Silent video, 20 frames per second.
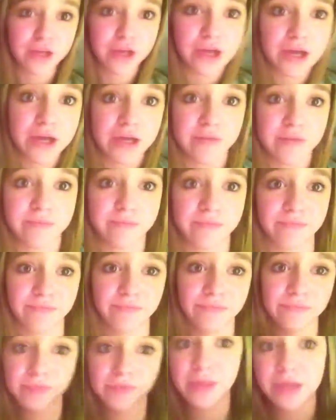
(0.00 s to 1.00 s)
god.
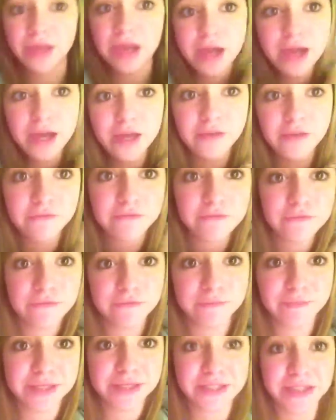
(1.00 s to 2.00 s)
I've
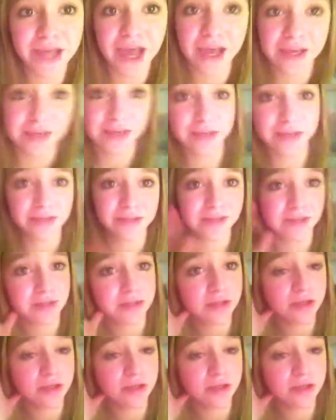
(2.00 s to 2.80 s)
been dying.